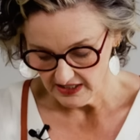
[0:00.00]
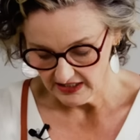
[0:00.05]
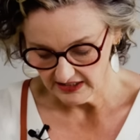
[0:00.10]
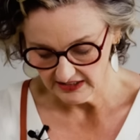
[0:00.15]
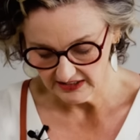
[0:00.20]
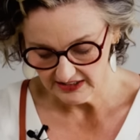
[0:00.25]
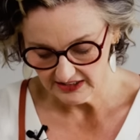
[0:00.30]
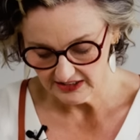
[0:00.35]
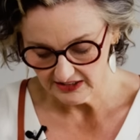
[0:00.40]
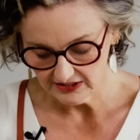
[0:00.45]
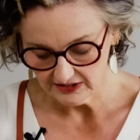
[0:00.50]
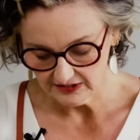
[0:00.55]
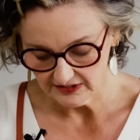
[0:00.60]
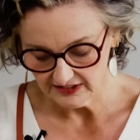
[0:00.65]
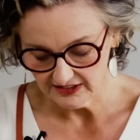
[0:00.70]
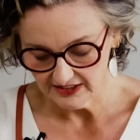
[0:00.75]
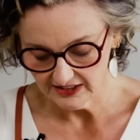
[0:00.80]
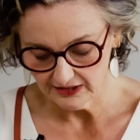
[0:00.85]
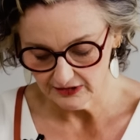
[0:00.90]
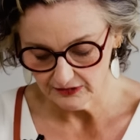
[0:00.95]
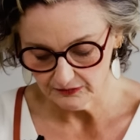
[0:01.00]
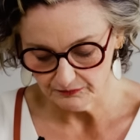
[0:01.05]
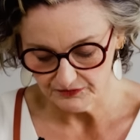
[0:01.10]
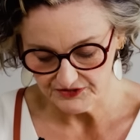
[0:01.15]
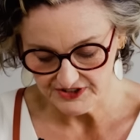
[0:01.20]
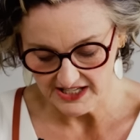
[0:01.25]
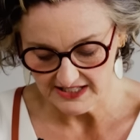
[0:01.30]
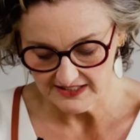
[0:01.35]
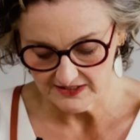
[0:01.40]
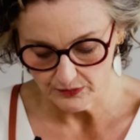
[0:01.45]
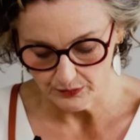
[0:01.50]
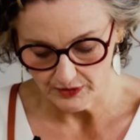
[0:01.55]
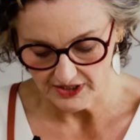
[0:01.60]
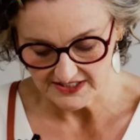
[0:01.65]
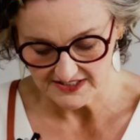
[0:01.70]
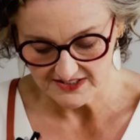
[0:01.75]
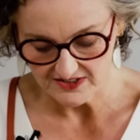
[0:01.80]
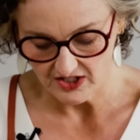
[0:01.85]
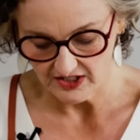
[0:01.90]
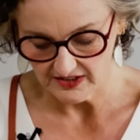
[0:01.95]
And little tender
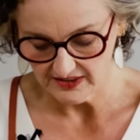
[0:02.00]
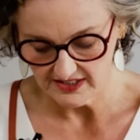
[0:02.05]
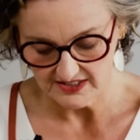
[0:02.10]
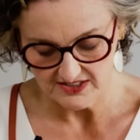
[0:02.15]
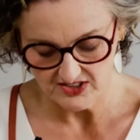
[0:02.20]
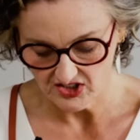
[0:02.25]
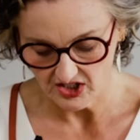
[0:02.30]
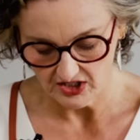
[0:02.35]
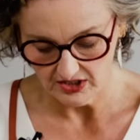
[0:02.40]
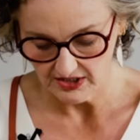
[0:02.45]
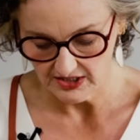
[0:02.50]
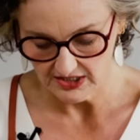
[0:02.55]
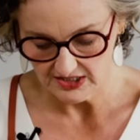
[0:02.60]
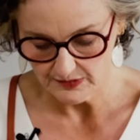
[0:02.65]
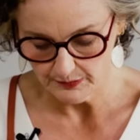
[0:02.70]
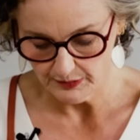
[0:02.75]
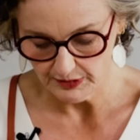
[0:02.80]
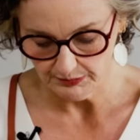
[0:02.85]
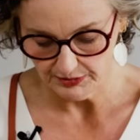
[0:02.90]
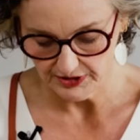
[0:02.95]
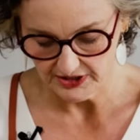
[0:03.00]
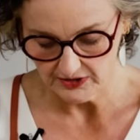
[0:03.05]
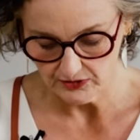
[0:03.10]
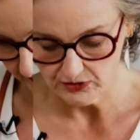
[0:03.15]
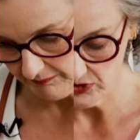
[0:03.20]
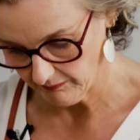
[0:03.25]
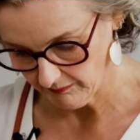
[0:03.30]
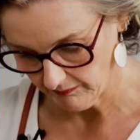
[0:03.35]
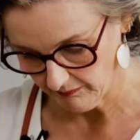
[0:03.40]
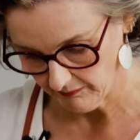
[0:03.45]
ones like this don't need to be peeled.